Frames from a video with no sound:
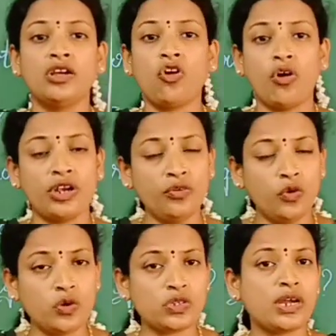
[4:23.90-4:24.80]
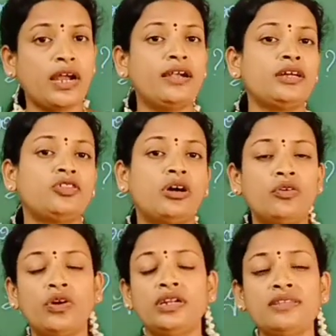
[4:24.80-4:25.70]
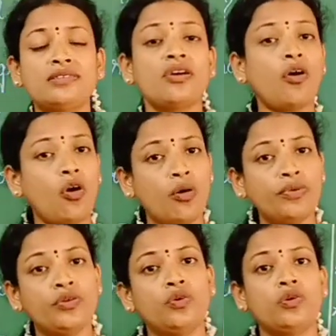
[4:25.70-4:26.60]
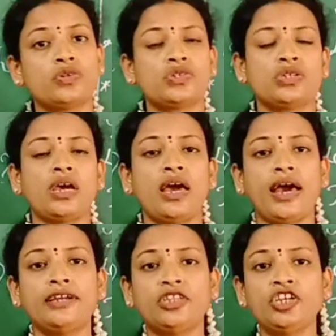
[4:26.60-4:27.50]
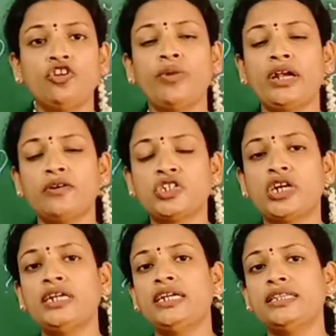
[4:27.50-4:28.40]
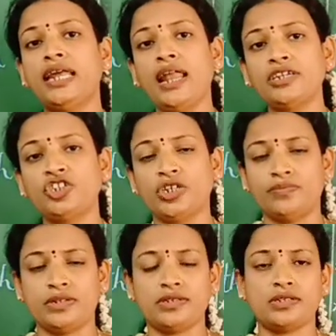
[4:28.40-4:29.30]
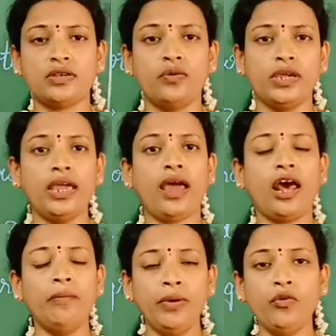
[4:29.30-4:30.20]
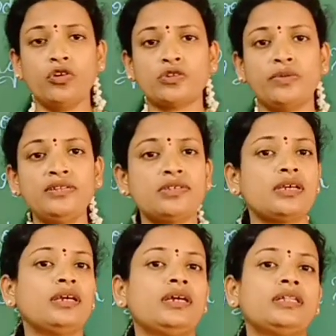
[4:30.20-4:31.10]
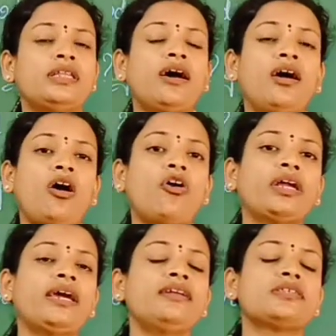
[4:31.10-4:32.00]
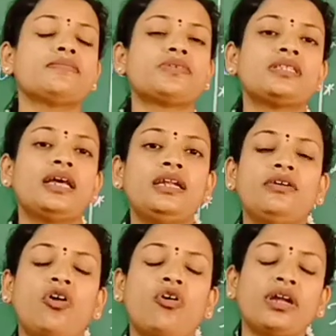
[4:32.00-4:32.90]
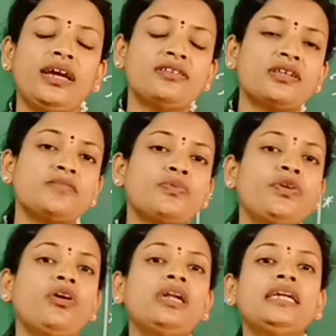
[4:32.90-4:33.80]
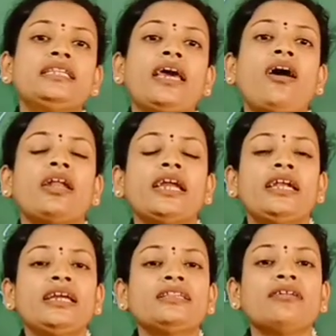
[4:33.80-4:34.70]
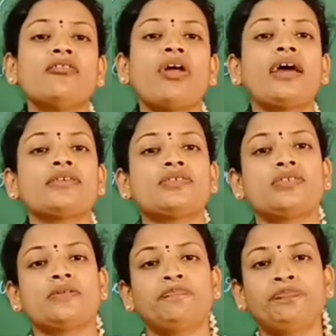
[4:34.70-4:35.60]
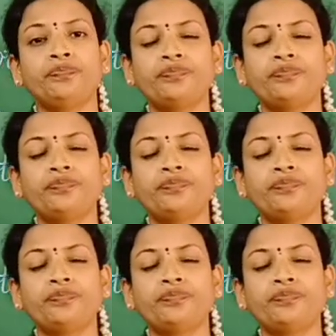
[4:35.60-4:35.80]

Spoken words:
carnivores, and the third one is omnivores. I think you might have studied in the last chapters. Okay, herbivores means the organisms purely they are eating the grass.